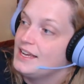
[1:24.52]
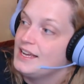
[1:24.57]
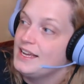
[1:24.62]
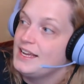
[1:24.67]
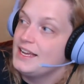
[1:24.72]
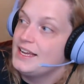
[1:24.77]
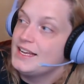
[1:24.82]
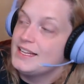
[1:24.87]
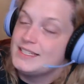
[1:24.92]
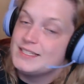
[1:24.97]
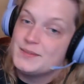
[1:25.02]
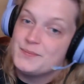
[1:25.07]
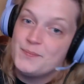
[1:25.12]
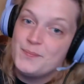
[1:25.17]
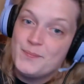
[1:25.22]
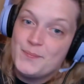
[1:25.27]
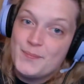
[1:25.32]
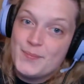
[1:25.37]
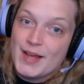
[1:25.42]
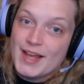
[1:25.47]
It's
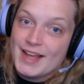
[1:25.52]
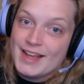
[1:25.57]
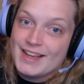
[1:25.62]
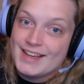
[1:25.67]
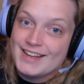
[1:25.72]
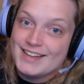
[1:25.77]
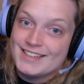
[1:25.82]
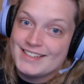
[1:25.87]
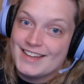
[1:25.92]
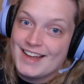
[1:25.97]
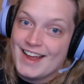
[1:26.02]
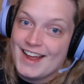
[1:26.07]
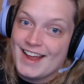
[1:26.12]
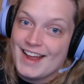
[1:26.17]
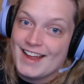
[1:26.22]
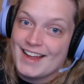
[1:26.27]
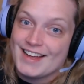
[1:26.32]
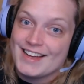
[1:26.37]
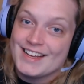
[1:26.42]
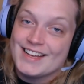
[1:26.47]
baking
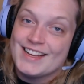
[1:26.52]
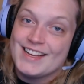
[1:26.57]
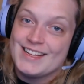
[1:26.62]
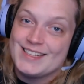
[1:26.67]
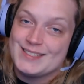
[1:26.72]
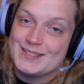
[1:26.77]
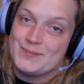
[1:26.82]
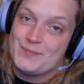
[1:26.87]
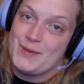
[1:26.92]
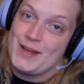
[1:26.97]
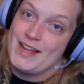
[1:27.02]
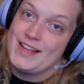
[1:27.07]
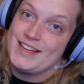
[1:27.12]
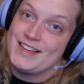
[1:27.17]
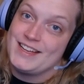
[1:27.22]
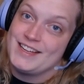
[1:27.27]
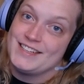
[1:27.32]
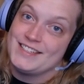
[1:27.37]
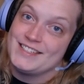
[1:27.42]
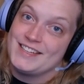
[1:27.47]
day! It's
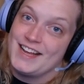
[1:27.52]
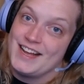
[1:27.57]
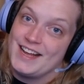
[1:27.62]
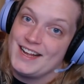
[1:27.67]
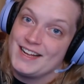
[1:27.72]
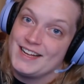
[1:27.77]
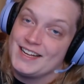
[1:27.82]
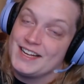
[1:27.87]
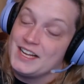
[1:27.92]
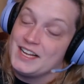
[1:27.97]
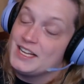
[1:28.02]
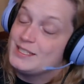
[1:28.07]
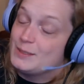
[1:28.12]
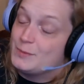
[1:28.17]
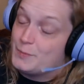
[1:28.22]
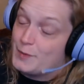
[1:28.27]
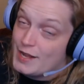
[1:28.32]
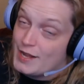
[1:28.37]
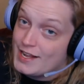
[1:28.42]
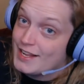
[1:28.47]
baking day! It's
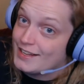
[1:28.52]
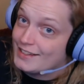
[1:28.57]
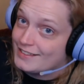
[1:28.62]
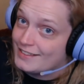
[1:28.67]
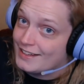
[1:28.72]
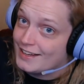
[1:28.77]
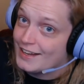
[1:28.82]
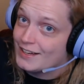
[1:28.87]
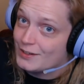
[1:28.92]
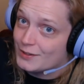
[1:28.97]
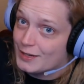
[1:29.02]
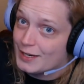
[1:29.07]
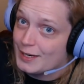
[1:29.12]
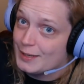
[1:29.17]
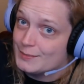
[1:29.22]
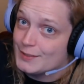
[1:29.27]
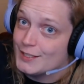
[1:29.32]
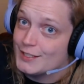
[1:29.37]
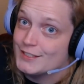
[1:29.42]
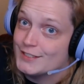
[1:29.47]
baking day at
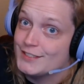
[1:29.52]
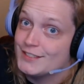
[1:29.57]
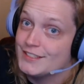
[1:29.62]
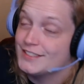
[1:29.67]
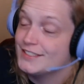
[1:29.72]
Grandma's.